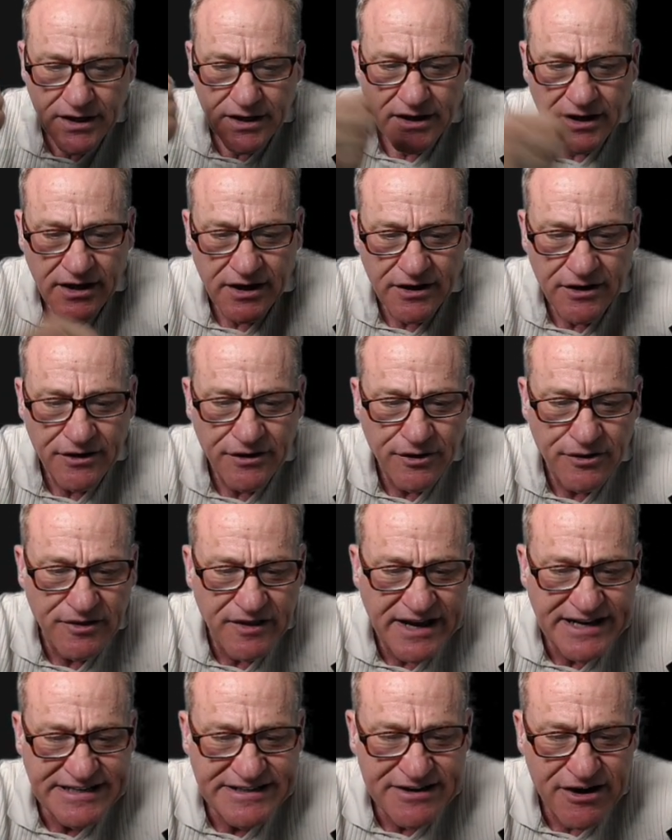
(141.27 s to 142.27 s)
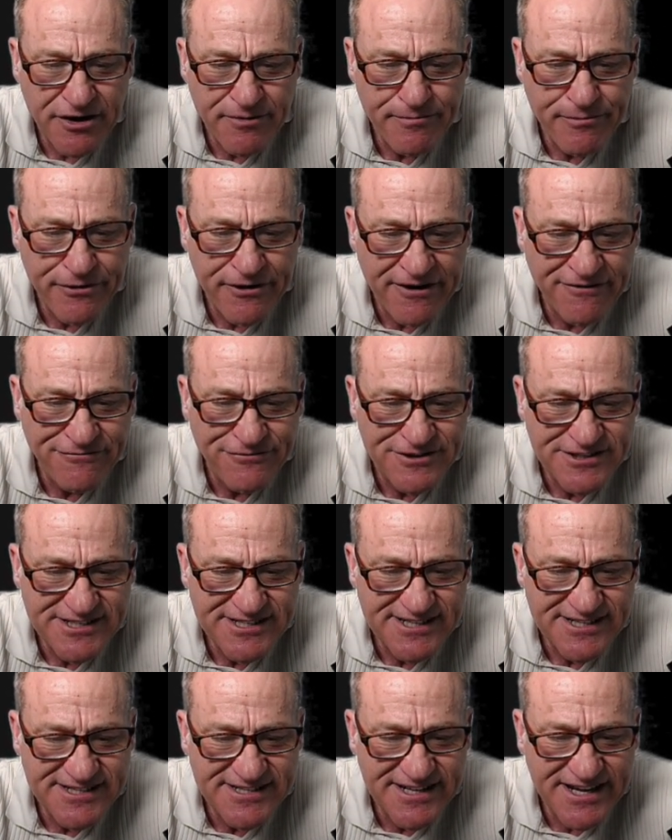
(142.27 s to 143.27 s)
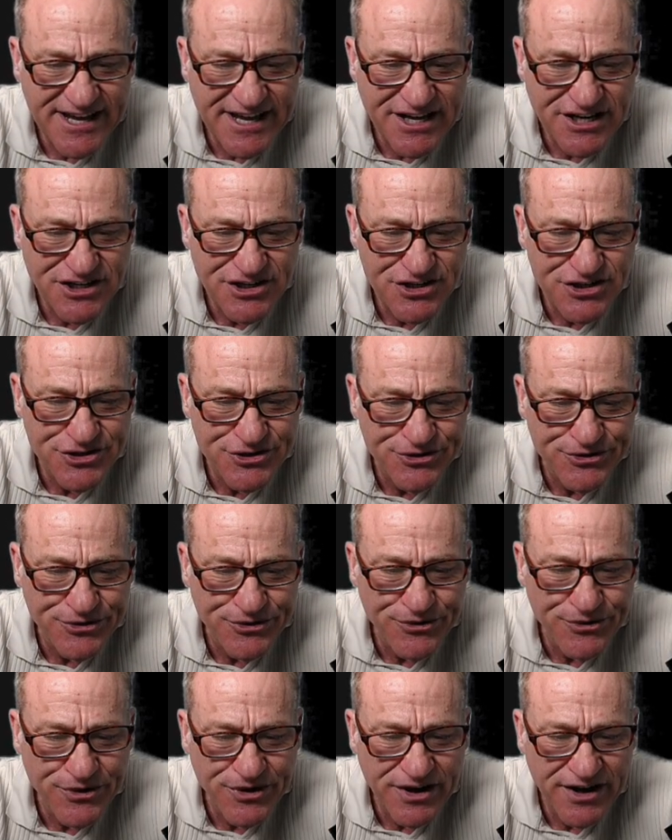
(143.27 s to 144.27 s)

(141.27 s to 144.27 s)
or light dark preferences into